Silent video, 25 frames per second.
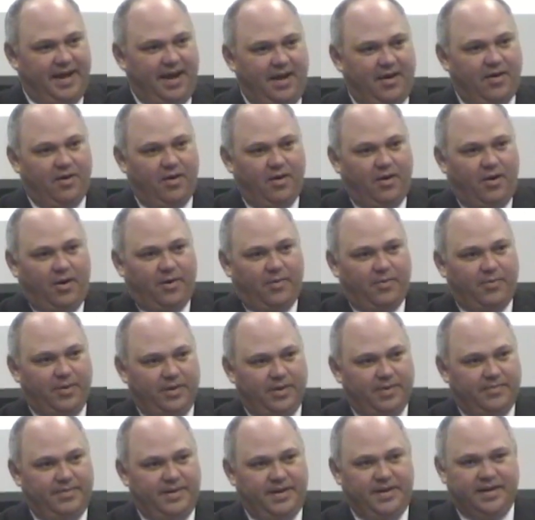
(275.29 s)
how hard
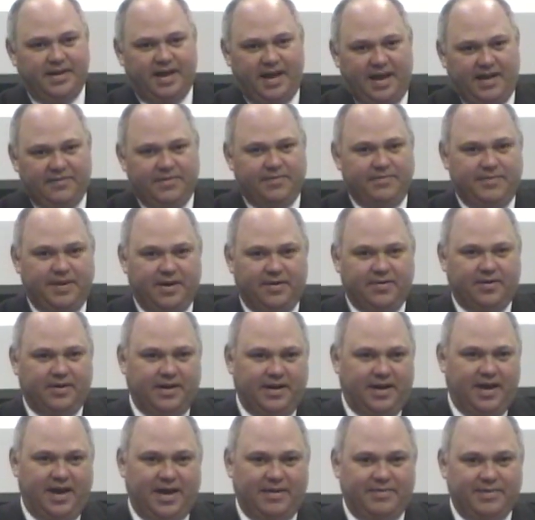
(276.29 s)
will it be to have a better
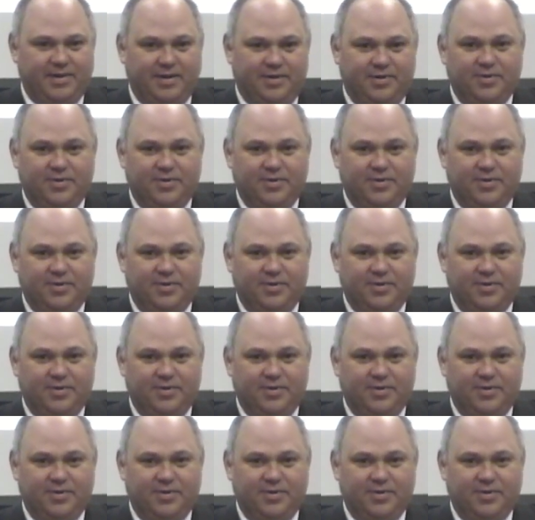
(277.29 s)
economy